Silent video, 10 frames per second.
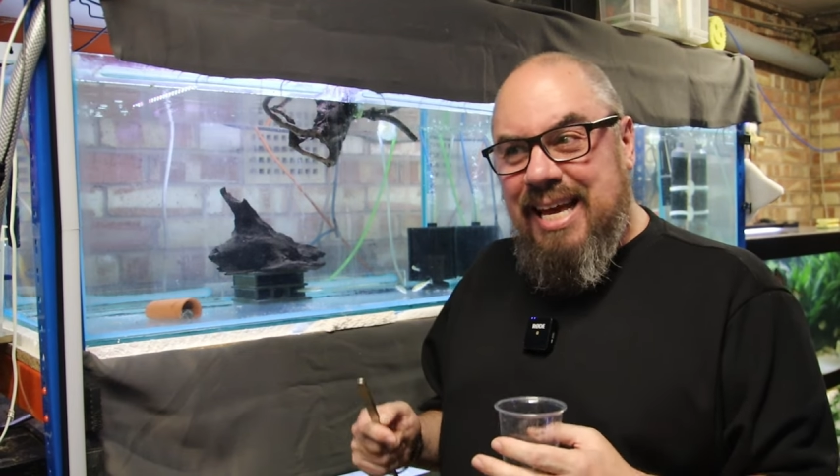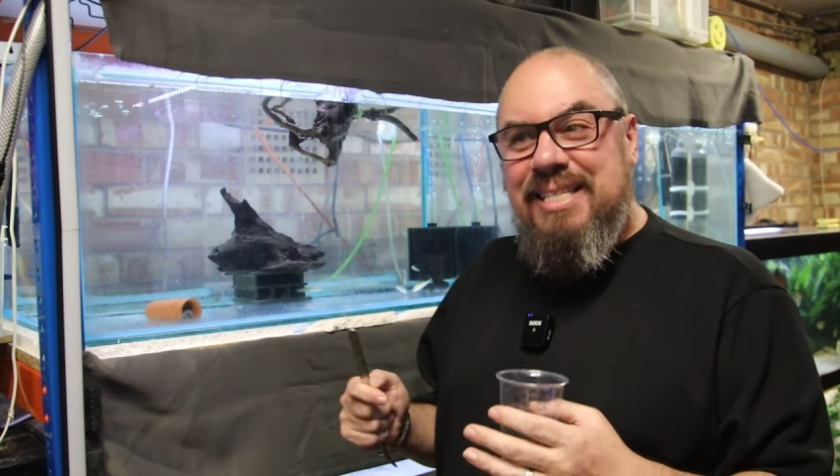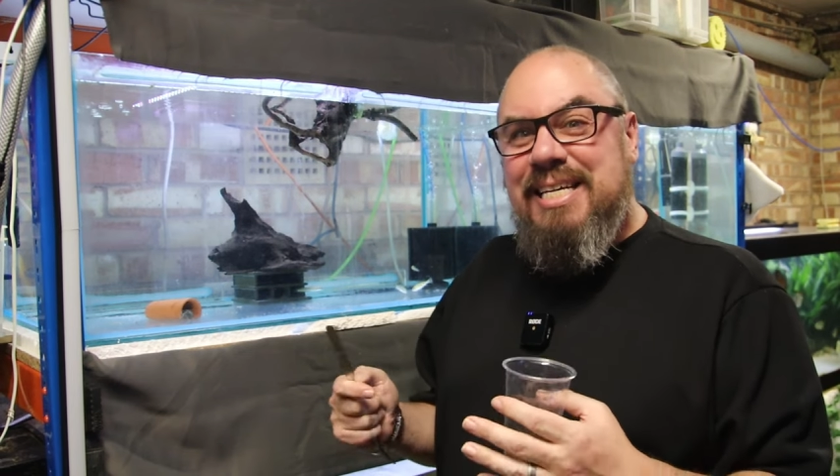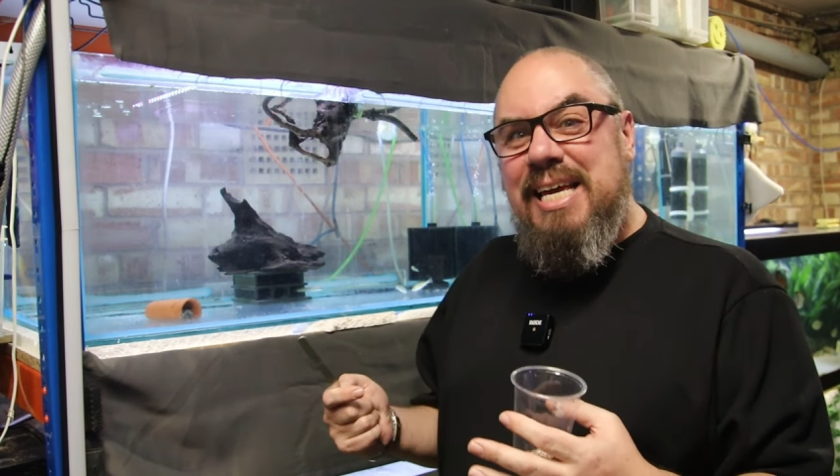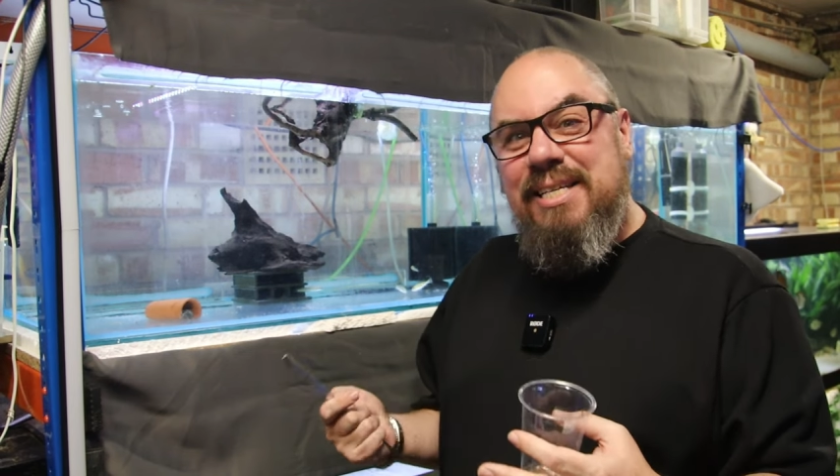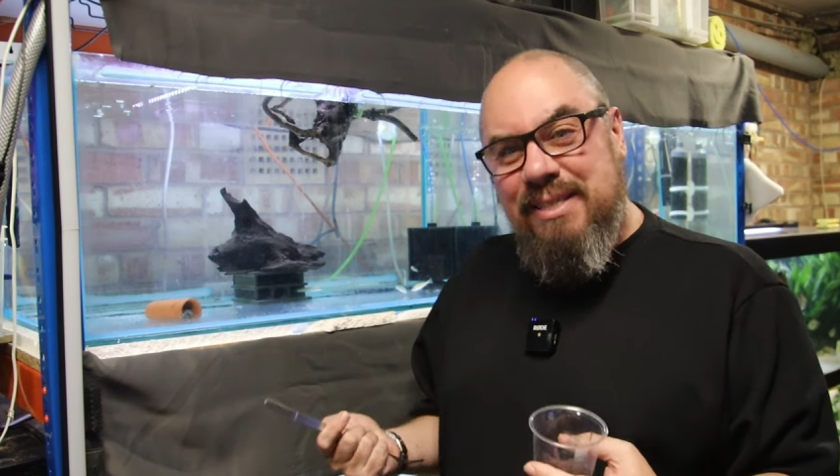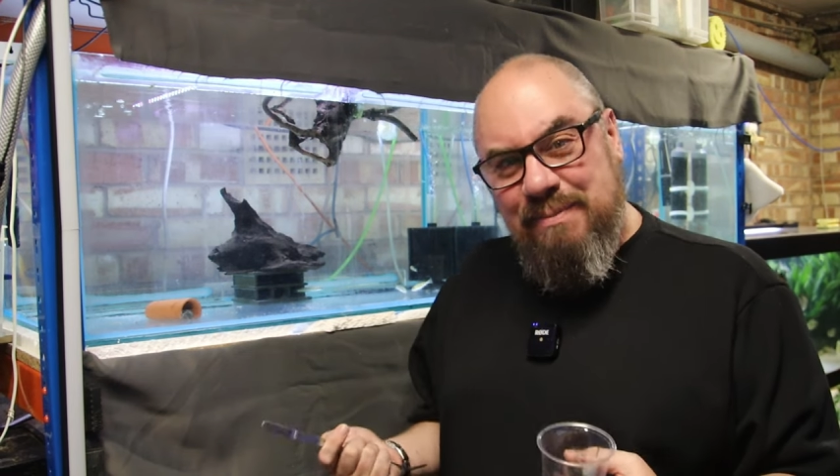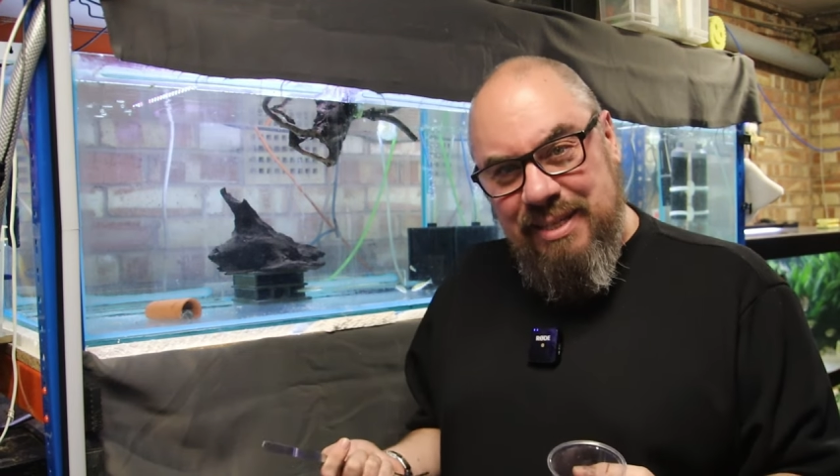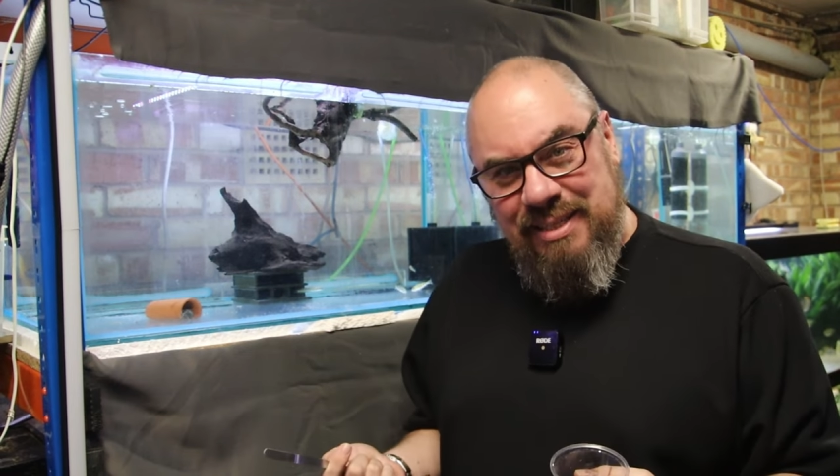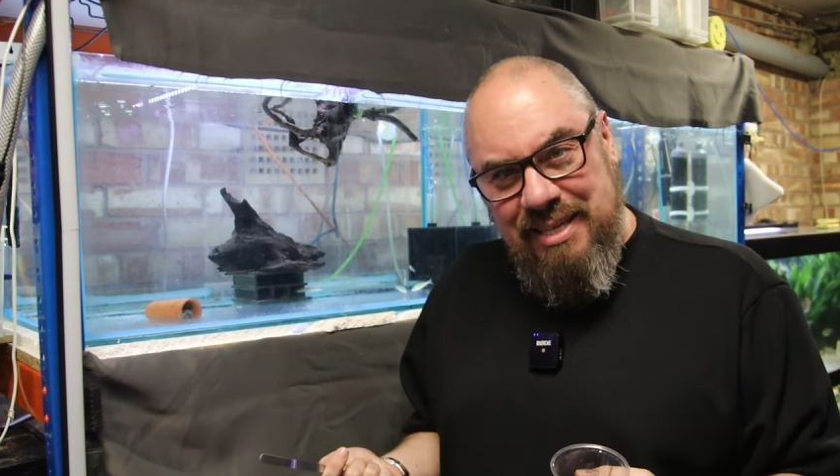entice
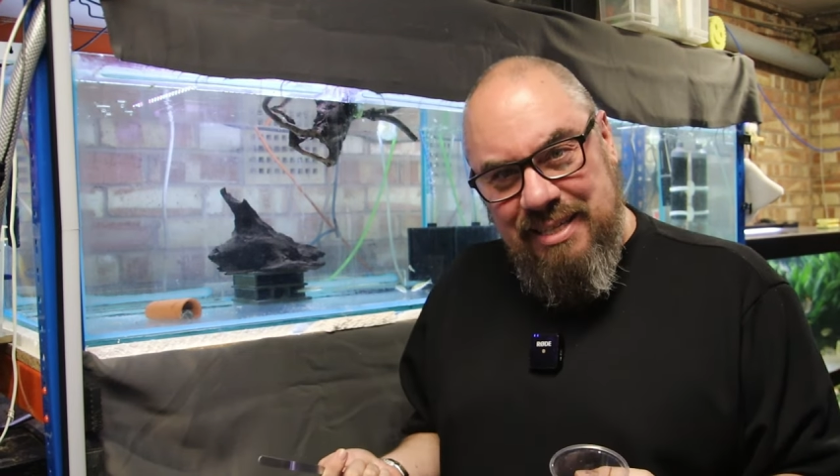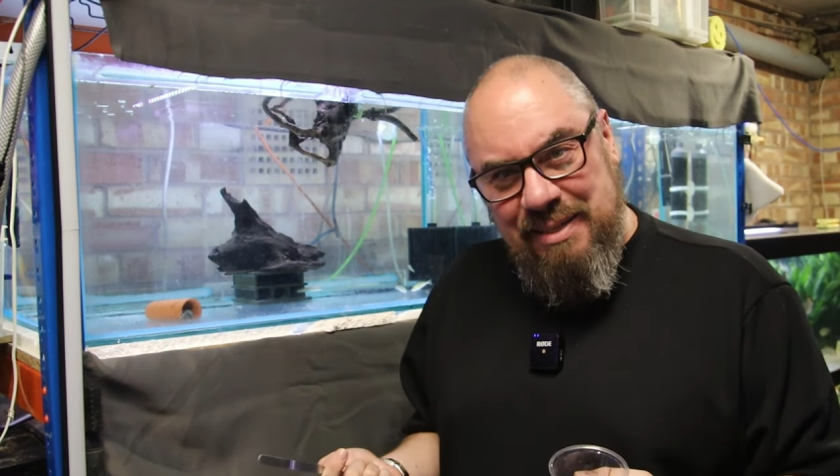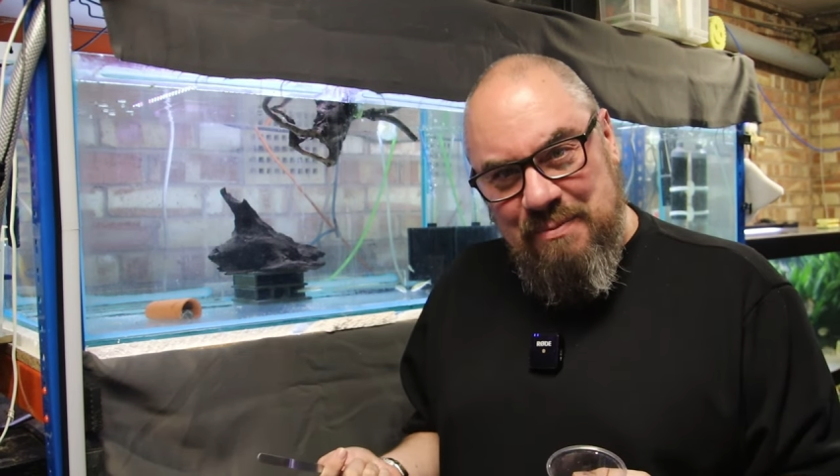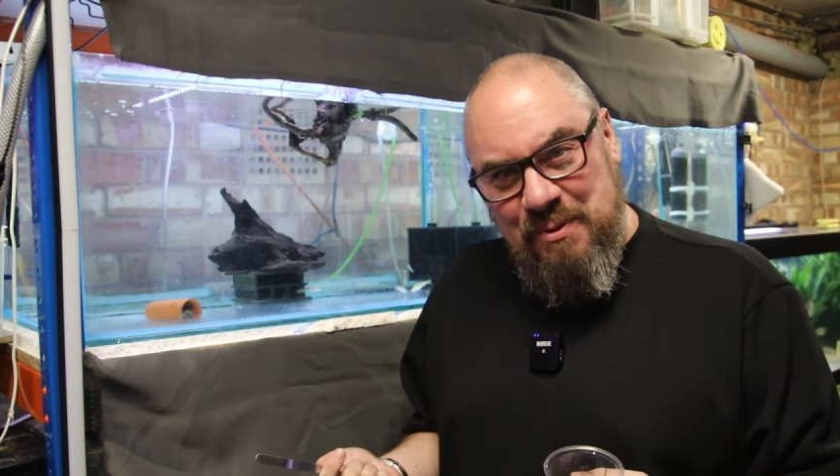them into eating